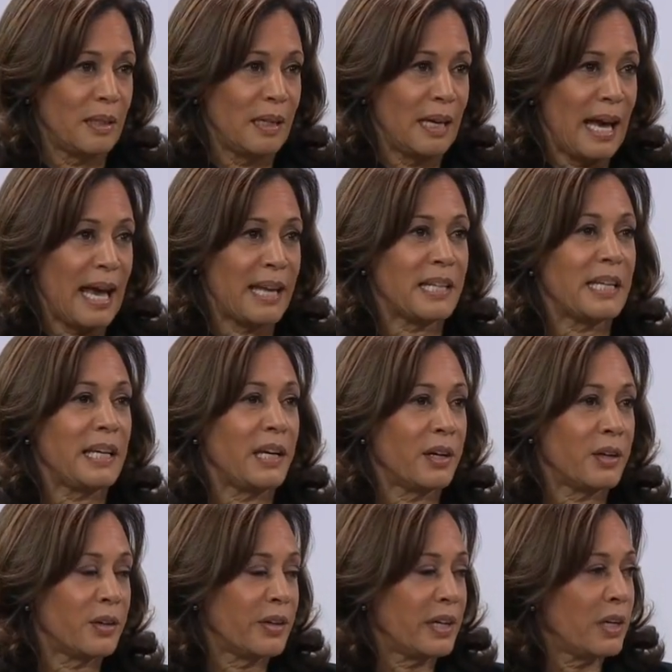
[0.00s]
And
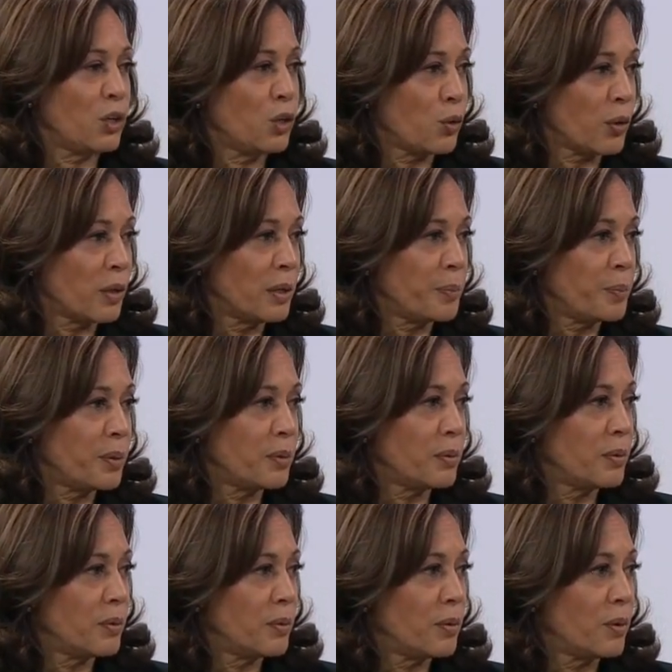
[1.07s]
here in Europe,
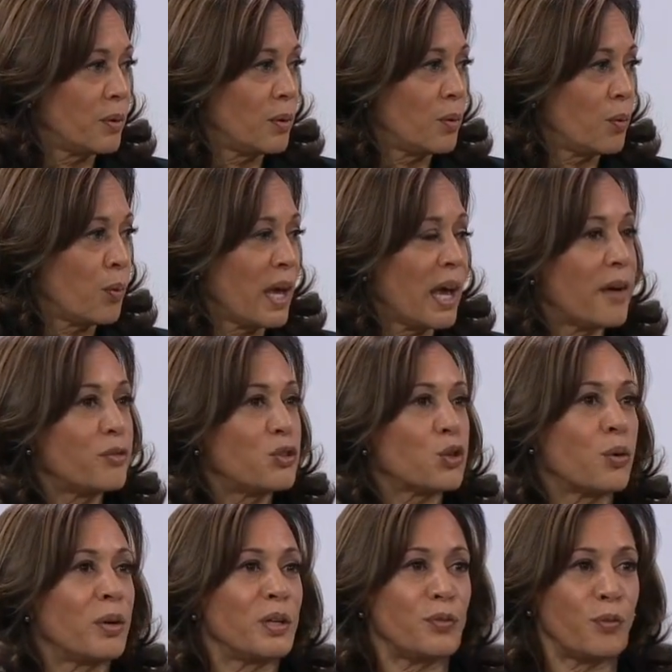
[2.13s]
we have
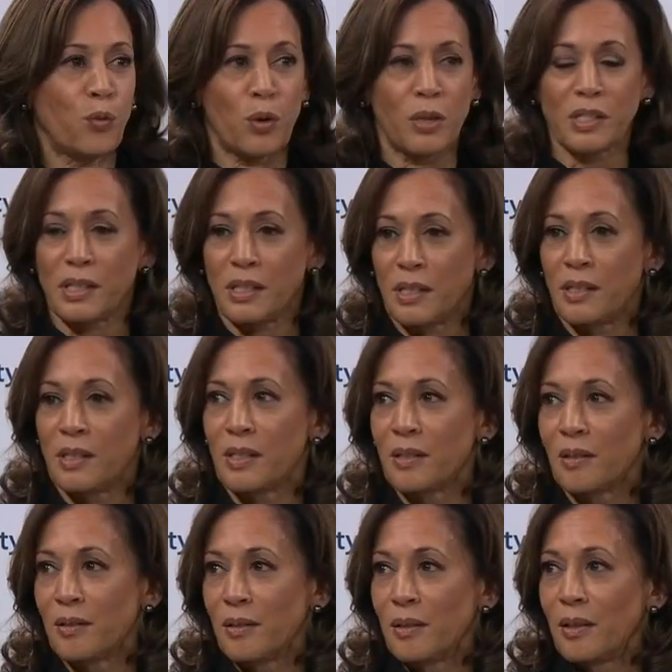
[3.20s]
joined
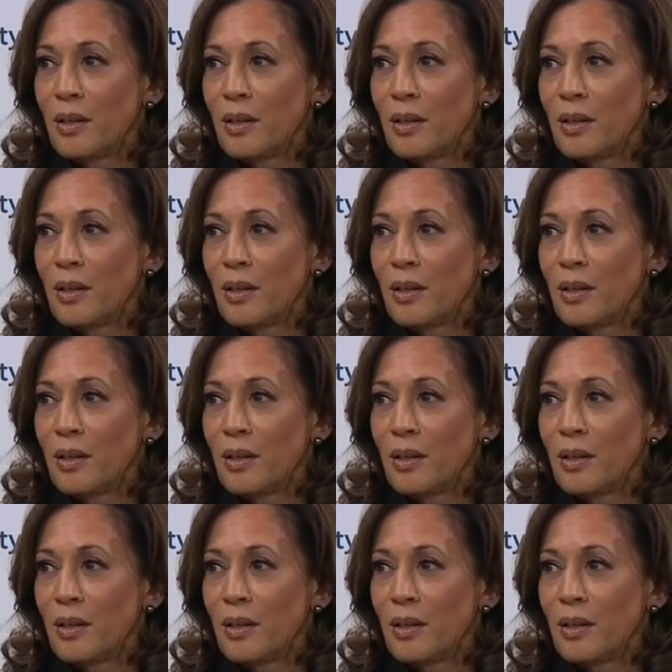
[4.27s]
forces